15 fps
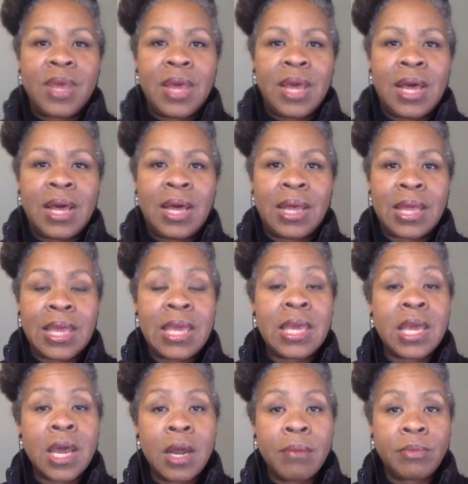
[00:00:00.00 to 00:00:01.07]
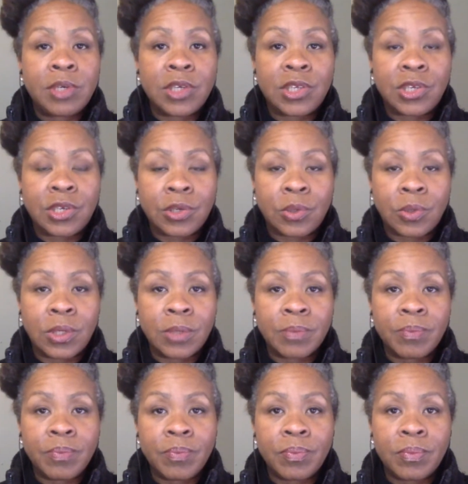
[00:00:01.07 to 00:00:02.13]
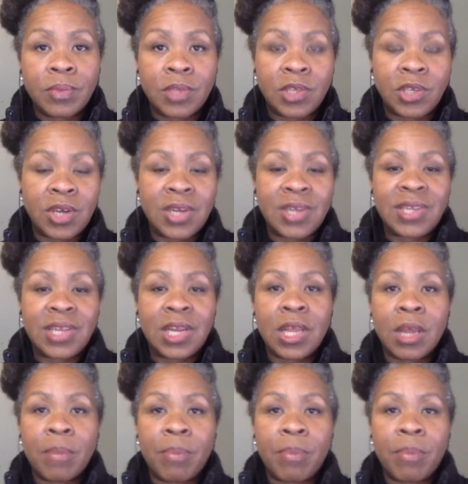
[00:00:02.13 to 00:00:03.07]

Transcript: an e-commerce store. Start selling your